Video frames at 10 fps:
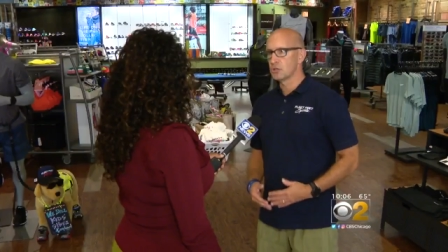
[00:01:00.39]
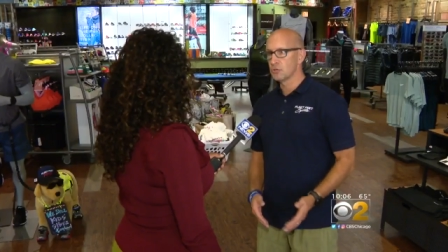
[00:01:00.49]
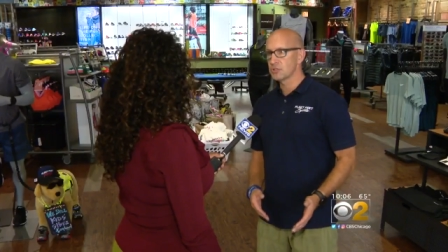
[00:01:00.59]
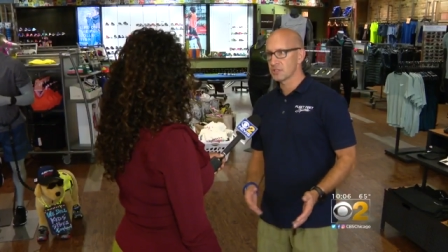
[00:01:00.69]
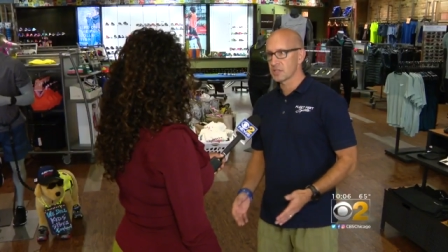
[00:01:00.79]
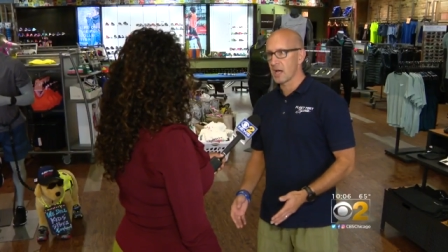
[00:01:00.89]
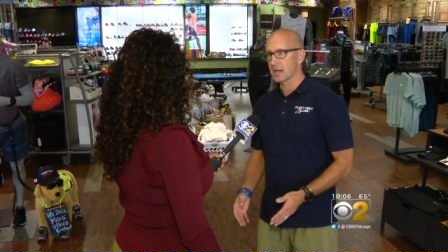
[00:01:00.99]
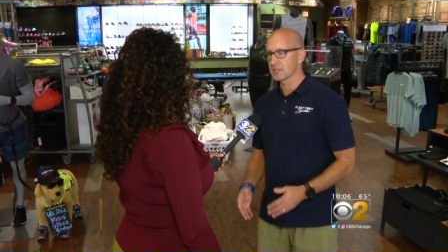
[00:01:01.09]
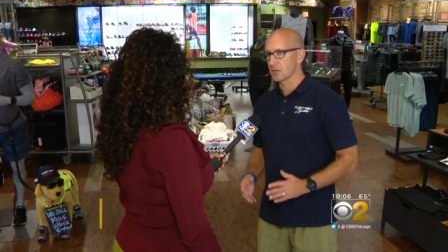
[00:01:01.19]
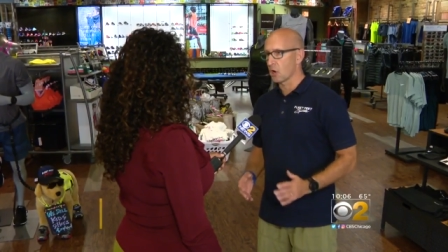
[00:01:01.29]
shoes and
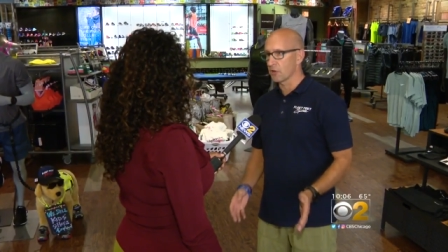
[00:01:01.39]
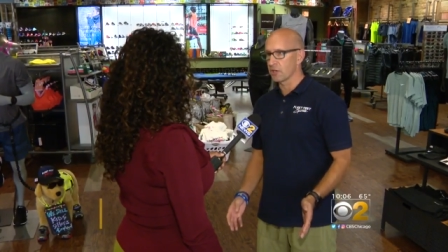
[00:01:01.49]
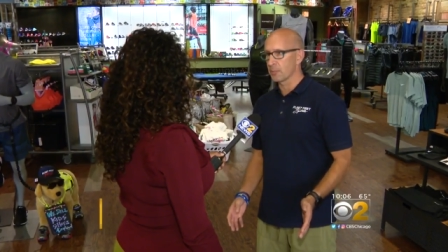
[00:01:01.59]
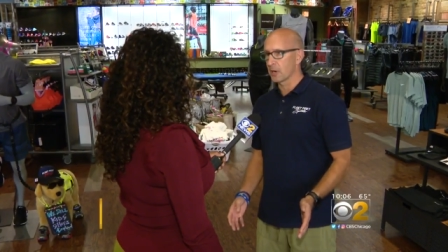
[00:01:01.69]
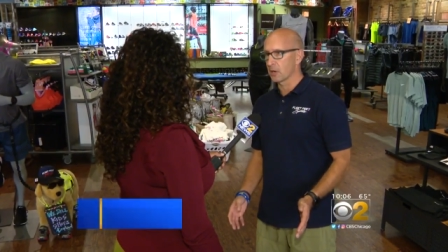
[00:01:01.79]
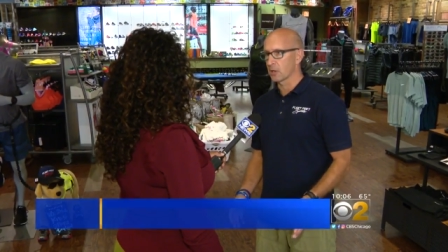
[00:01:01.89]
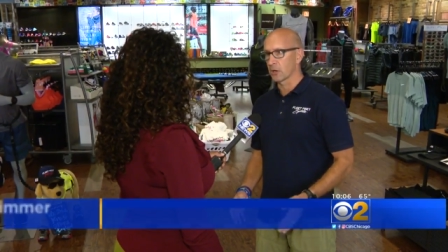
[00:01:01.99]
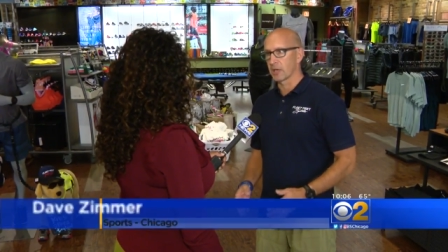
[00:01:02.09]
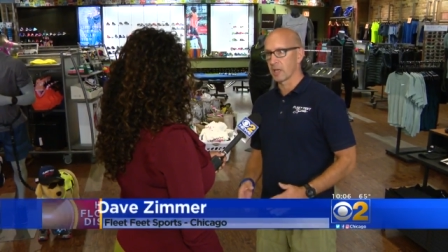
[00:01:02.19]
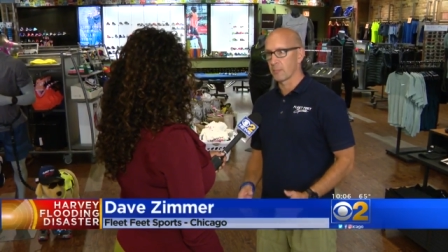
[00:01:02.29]
socks and all the apparel are
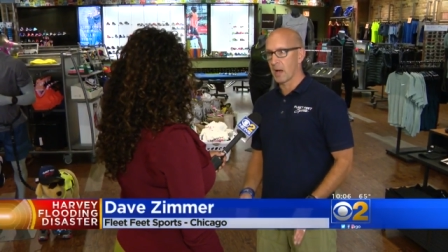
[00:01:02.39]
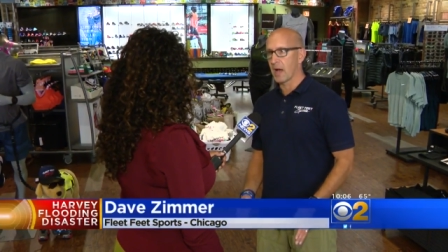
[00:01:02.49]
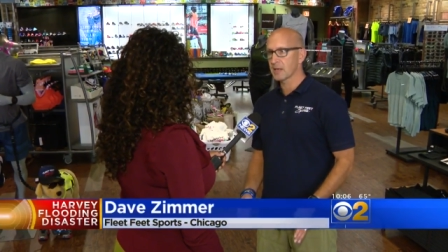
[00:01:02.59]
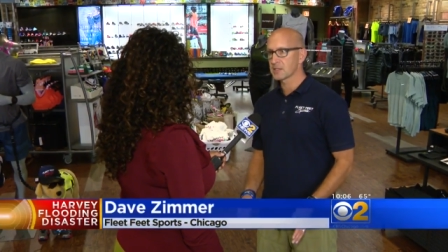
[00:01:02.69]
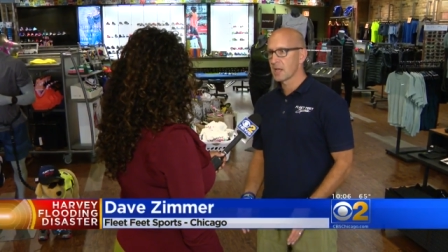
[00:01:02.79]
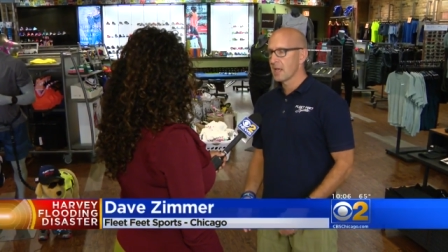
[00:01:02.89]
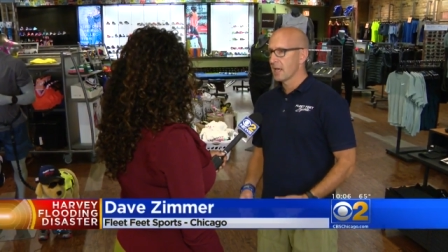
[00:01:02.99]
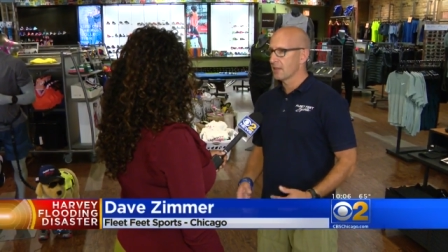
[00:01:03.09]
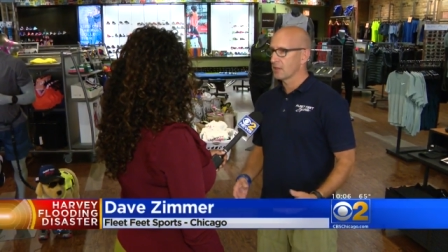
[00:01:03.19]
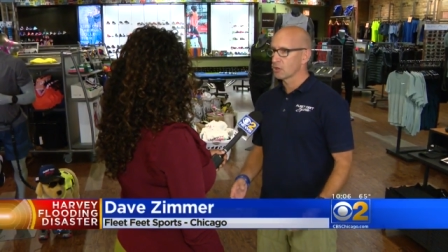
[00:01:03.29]
going to get boxed
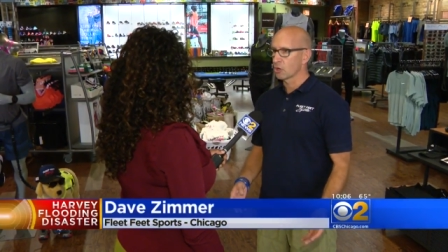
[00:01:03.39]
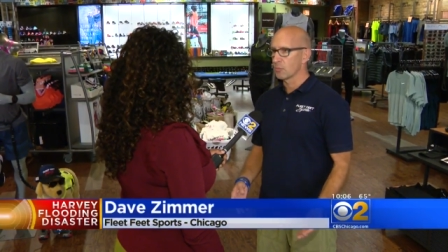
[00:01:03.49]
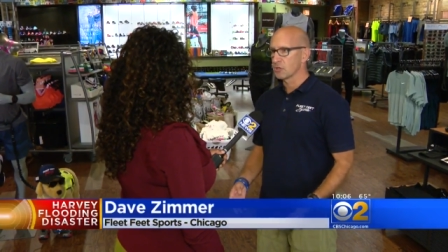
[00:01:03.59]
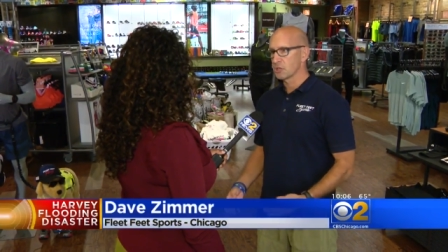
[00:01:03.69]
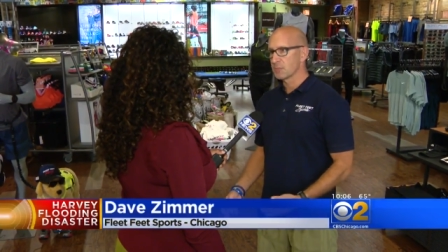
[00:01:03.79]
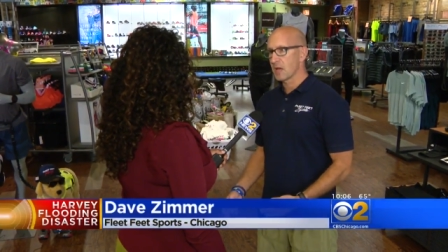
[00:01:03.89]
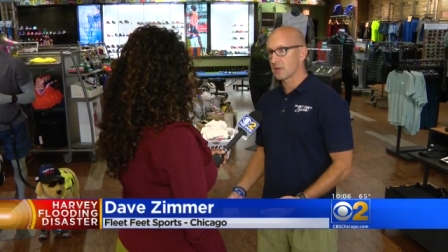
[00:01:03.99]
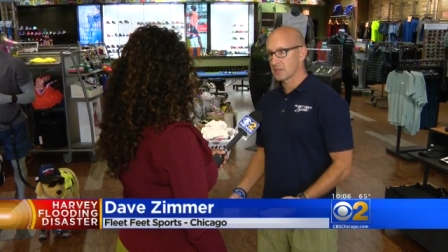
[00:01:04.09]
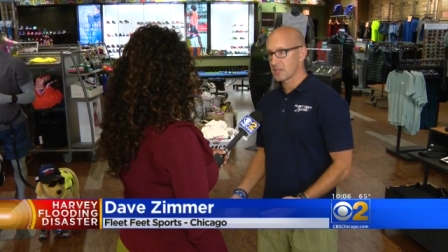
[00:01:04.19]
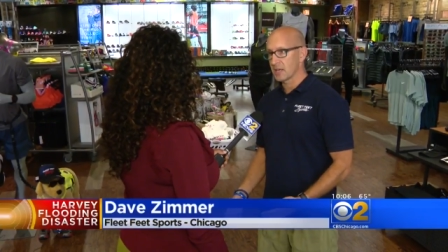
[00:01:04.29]
and then they're going to be shipped down
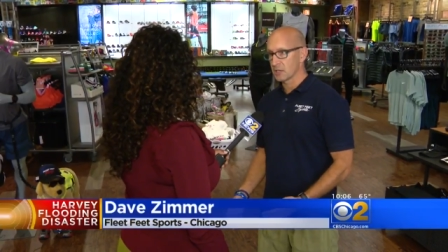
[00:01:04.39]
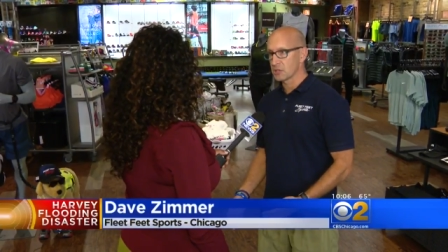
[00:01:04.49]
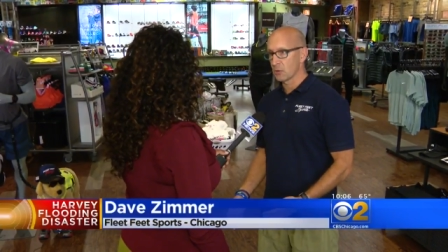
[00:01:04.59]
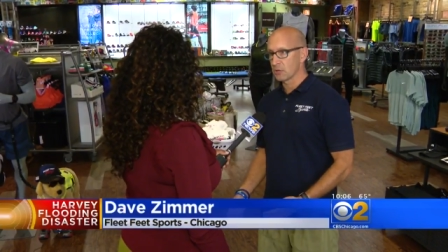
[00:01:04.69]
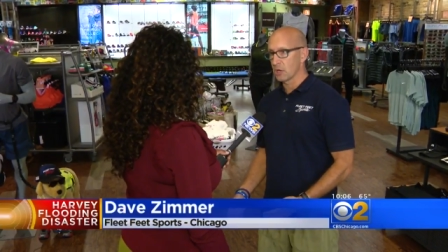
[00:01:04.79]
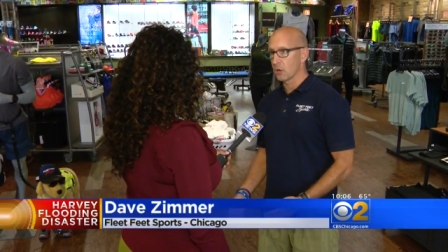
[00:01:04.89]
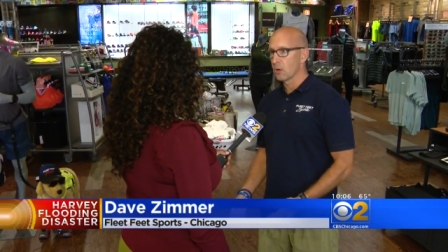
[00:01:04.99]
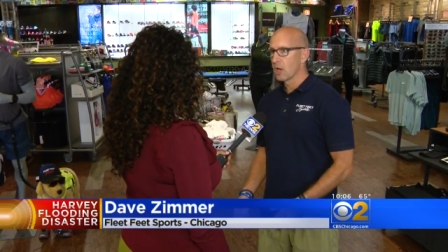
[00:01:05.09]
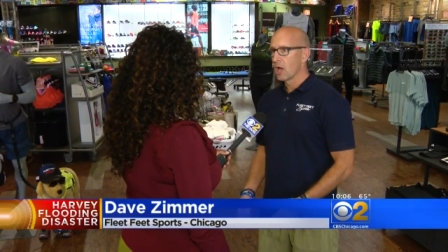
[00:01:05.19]
to San Antonio.